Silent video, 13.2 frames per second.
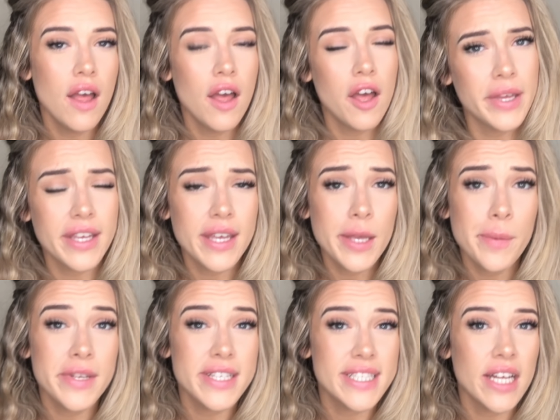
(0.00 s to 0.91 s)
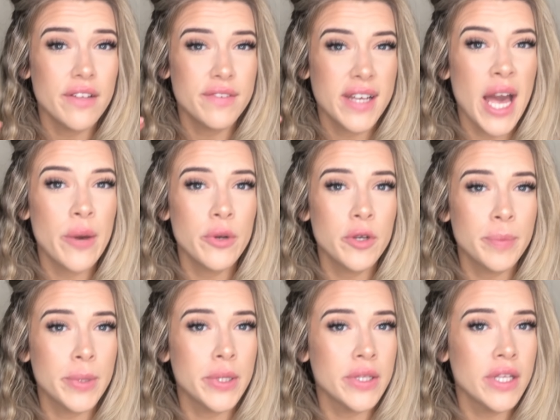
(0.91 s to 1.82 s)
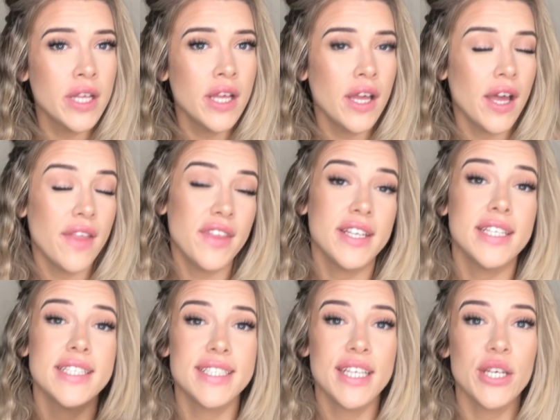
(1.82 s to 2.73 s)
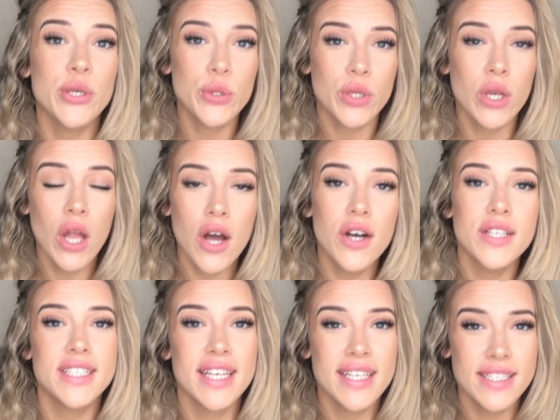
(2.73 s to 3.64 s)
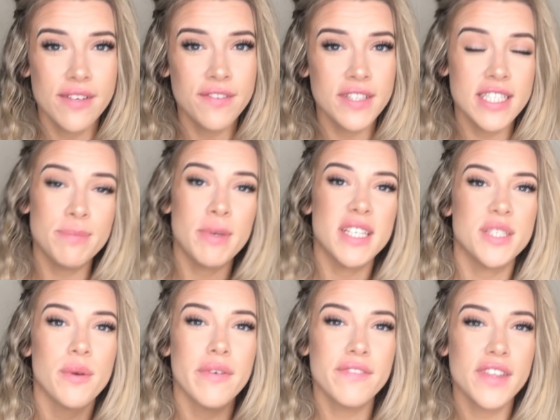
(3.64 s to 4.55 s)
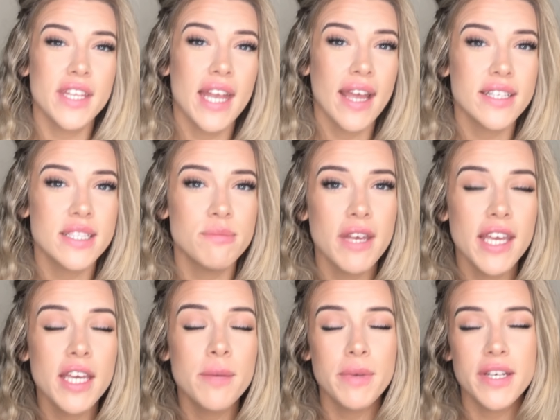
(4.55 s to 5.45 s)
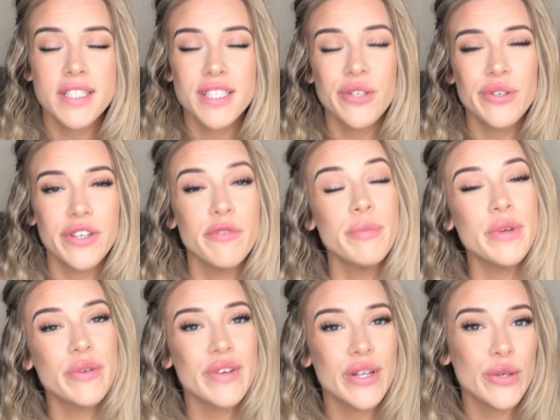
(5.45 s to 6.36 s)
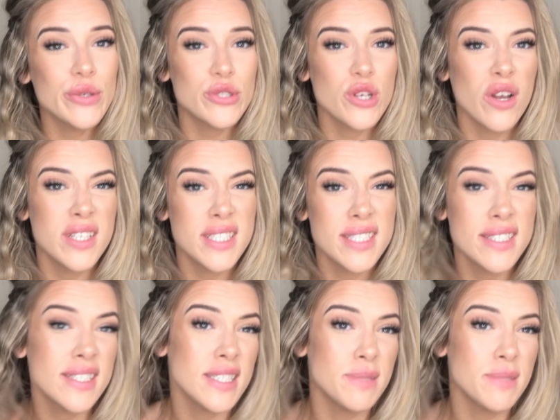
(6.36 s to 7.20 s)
and keeping yourself accountable, and then you see a good loss, it definitely spurs you on for the next week because you know you've made really good choices and